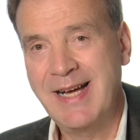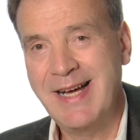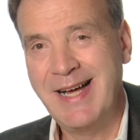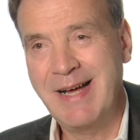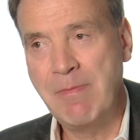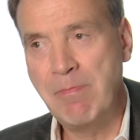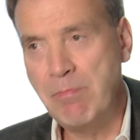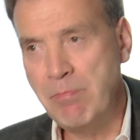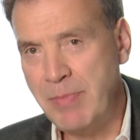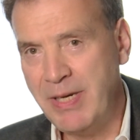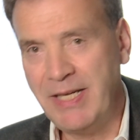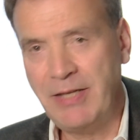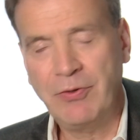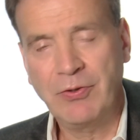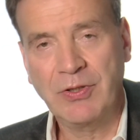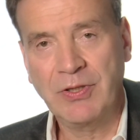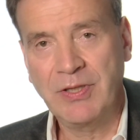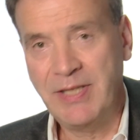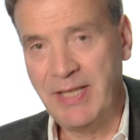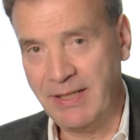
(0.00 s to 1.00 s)
a
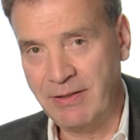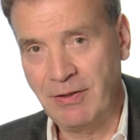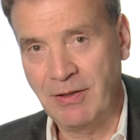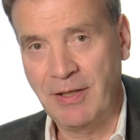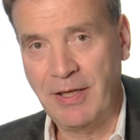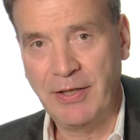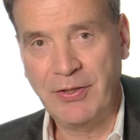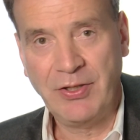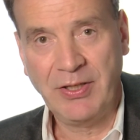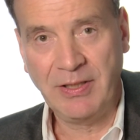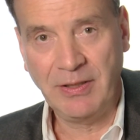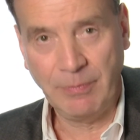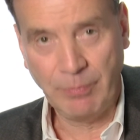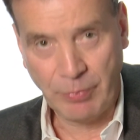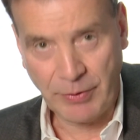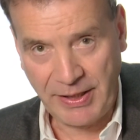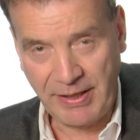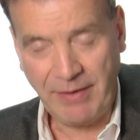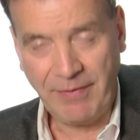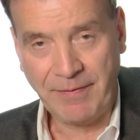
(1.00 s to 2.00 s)
major technological
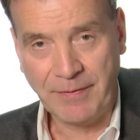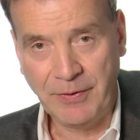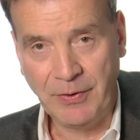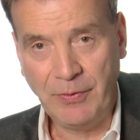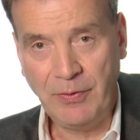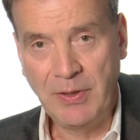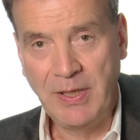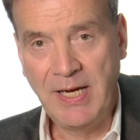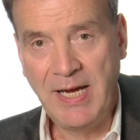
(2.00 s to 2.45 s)
breakthrough.